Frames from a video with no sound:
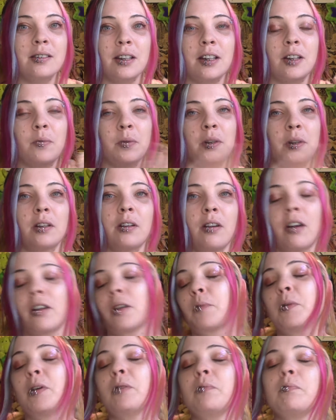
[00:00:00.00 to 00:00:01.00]
Like, we caught
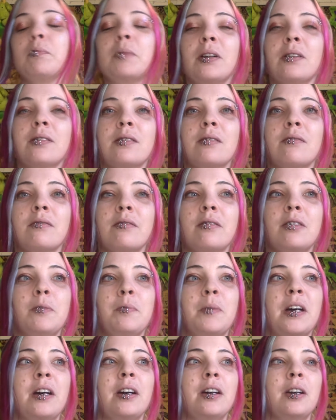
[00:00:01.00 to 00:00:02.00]
up on bills a little
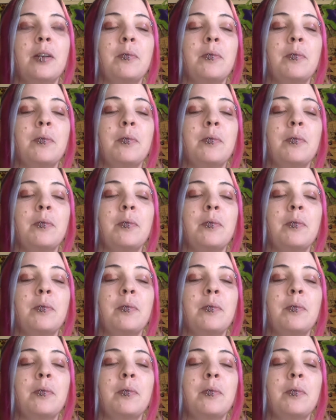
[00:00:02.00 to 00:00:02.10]
bit,